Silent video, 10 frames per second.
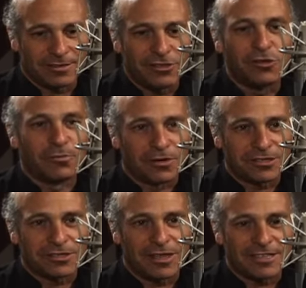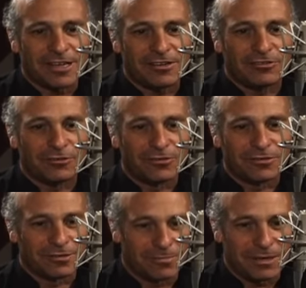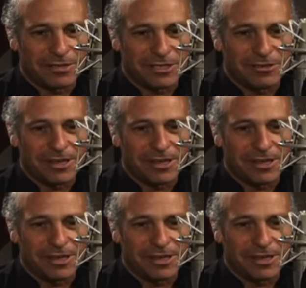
humorous. You know, that's how you do news at the BBC.